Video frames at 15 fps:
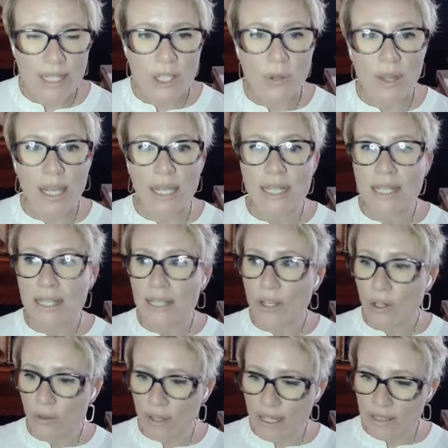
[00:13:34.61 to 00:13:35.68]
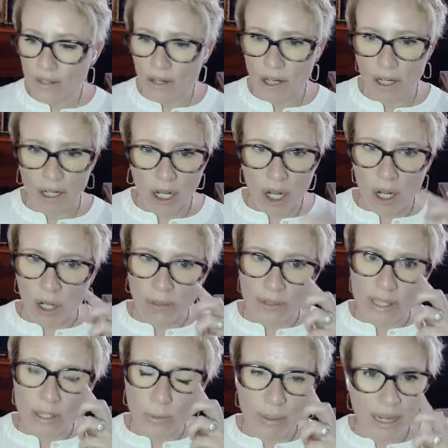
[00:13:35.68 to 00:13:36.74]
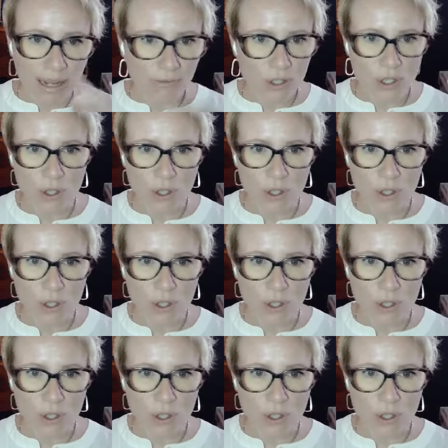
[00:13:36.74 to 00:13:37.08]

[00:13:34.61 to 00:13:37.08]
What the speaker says: So they consider these are behaviors,